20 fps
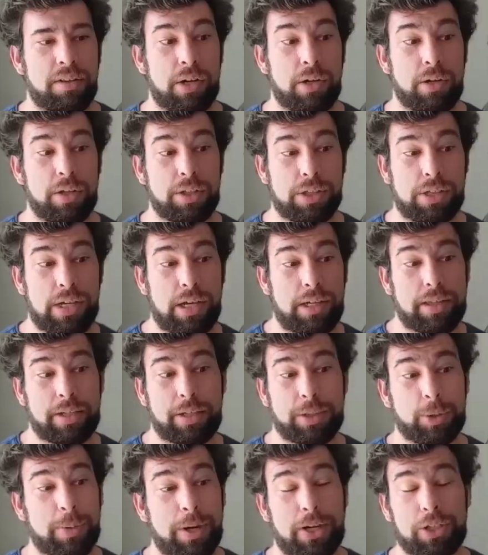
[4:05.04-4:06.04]
there is nothing
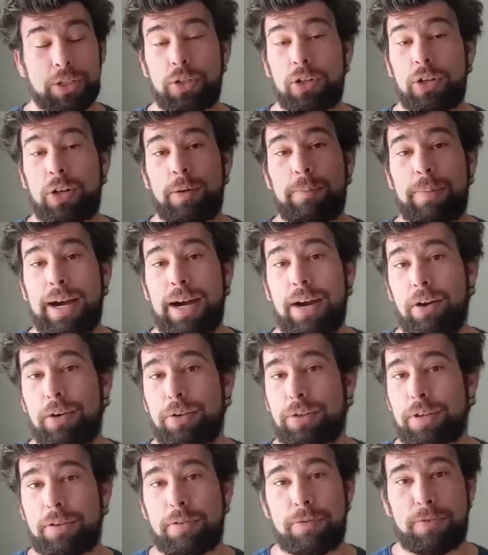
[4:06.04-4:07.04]
special
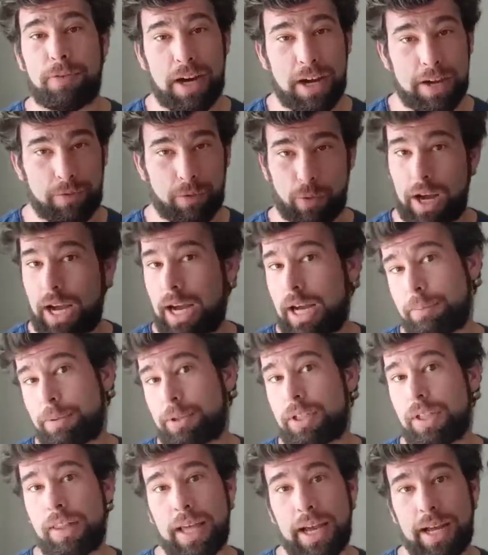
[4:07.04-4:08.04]
about 5 reps,
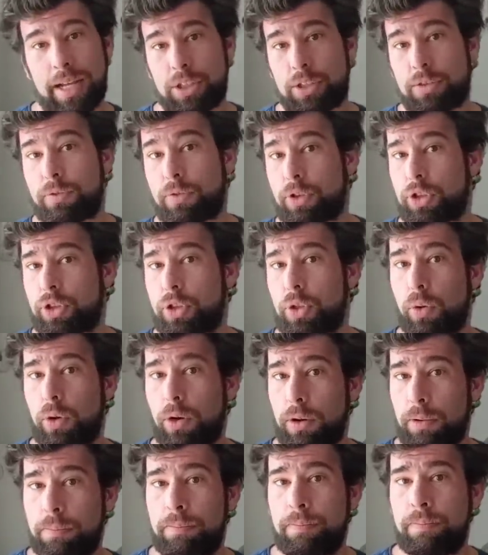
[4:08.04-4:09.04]
that's for sure.